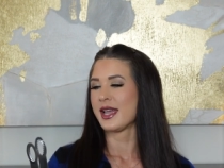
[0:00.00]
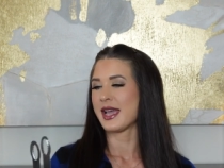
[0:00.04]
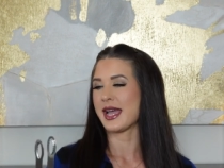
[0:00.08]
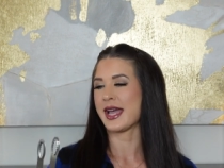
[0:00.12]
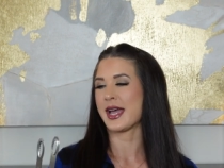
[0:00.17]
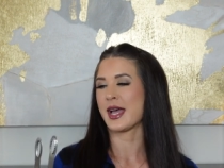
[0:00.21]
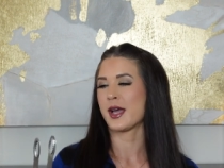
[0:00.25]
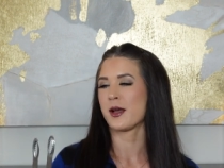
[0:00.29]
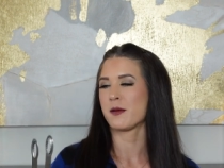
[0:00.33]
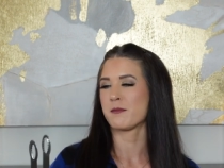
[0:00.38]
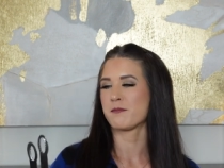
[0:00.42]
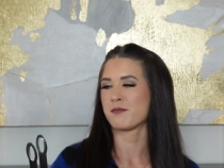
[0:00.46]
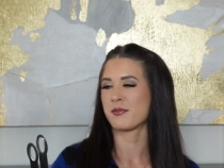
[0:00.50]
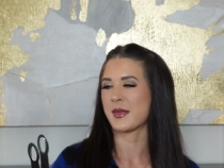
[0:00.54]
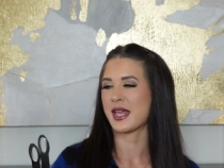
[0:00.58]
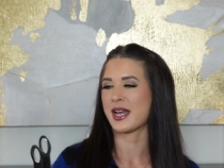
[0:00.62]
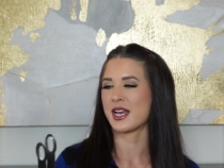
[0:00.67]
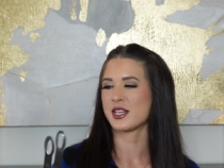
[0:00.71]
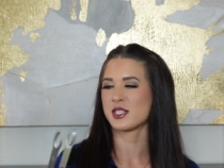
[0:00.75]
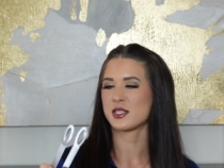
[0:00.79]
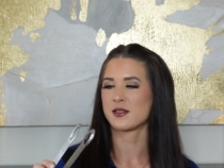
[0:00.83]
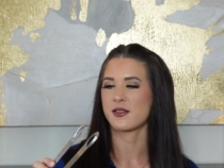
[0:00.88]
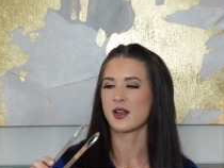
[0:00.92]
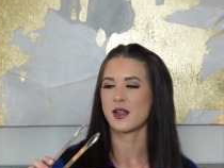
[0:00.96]
Um, and
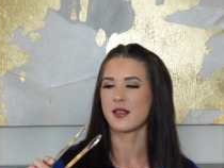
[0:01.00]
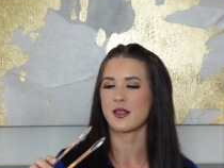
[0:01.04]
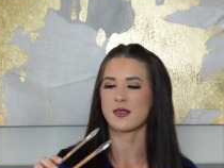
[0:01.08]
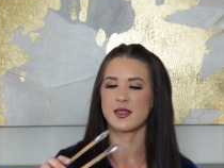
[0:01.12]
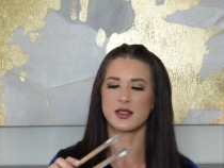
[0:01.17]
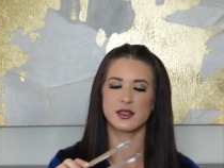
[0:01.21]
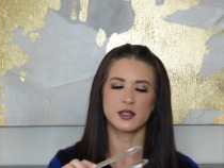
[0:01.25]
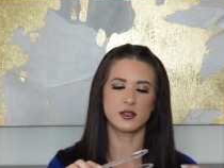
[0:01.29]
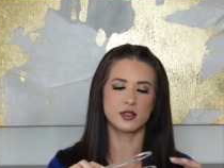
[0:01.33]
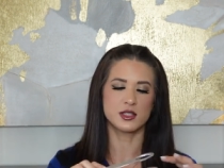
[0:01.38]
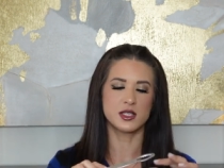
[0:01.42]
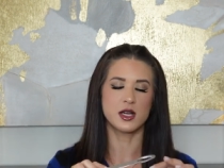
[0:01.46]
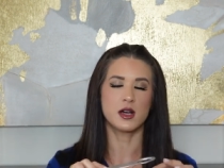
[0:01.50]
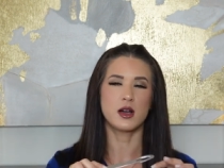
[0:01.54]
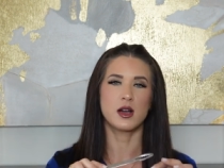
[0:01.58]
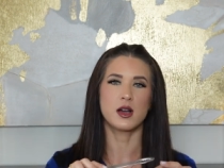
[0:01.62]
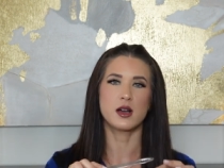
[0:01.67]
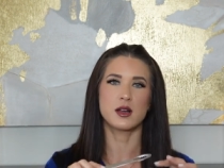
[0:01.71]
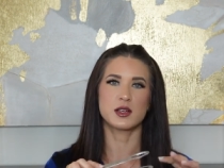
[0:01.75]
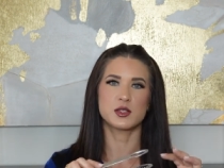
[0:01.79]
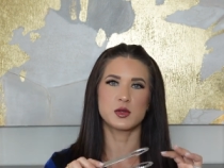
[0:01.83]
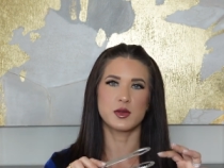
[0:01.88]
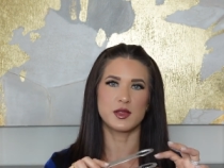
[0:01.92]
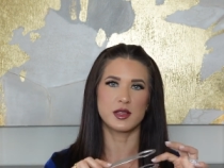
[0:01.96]
I just find that the little
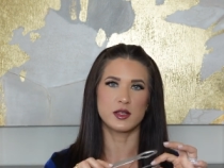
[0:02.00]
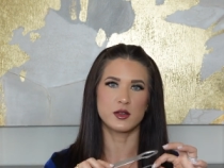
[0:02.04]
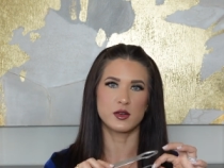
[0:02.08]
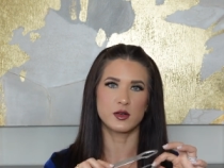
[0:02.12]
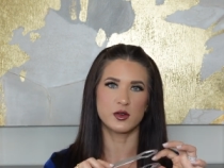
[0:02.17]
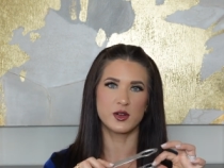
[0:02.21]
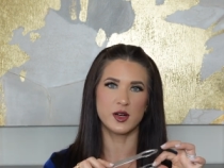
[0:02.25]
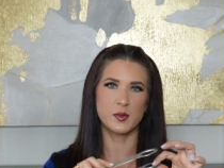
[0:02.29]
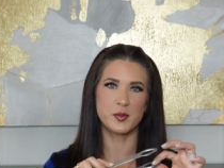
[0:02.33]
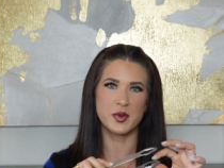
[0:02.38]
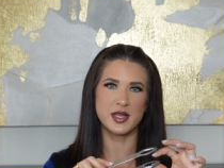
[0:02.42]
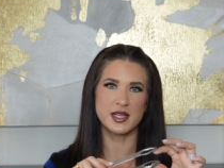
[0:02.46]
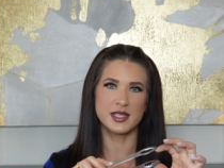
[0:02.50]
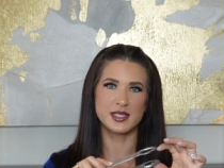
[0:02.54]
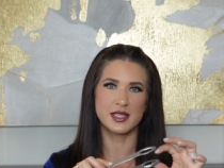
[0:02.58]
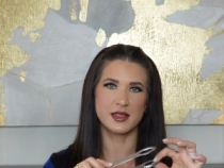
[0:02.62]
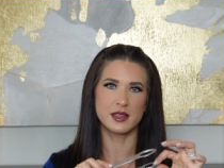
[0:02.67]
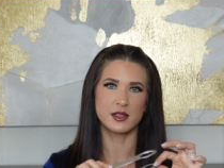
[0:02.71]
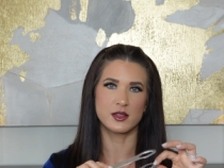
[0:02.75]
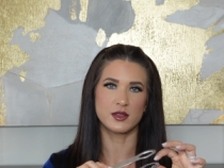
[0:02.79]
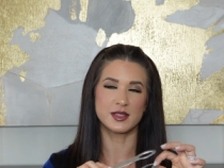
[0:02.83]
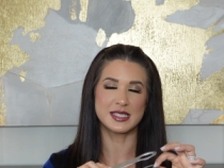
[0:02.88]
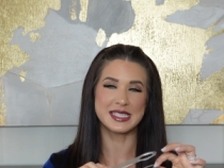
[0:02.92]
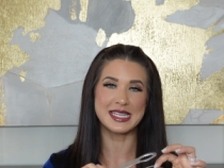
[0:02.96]
tongs with the little grippies and
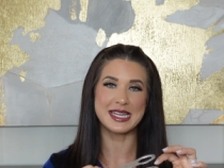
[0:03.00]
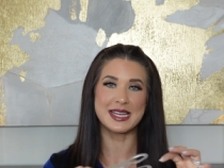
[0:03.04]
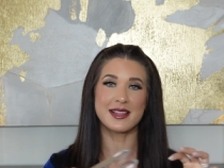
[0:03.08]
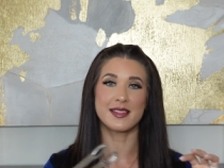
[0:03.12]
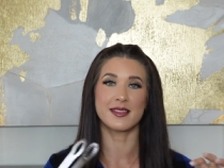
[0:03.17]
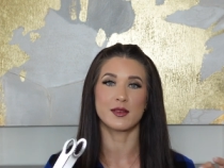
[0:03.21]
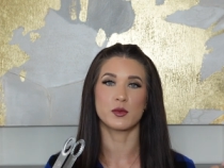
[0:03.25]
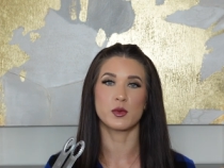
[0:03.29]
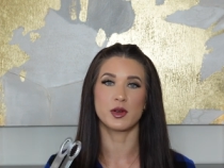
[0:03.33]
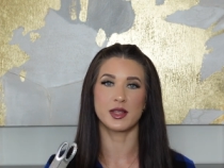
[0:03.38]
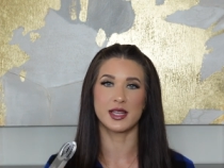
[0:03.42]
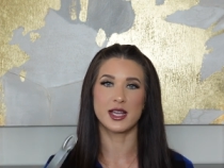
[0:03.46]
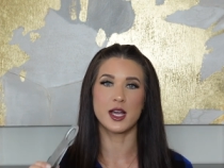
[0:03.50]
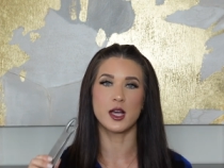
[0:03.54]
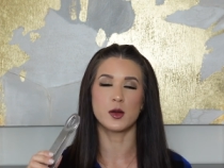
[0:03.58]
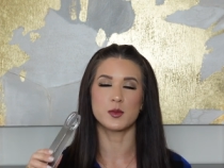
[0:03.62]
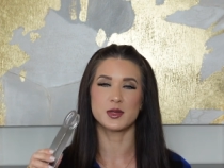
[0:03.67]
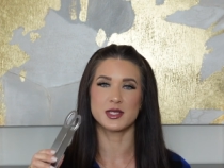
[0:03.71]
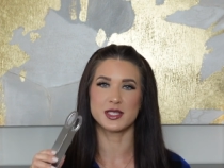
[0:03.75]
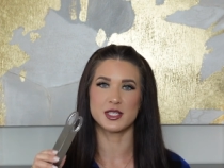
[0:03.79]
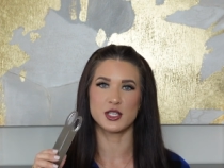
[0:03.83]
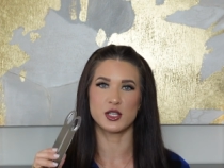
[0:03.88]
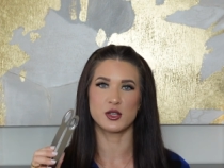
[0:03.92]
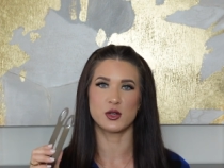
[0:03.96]
little teeth, it really
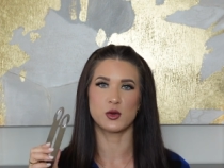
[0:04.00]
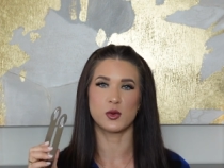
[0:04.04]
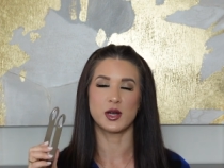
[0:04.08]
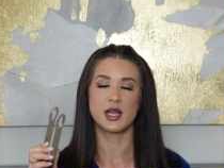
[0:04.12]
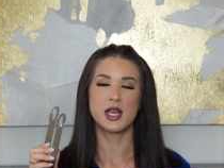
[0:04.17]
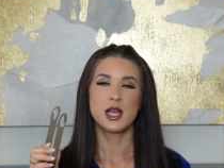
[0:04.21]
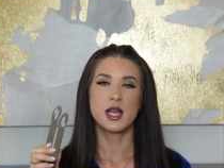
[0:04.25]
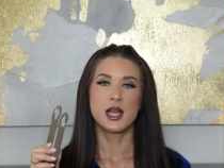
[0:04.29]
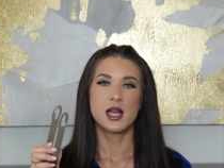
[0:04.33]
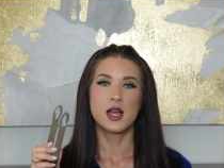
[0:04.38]
helps to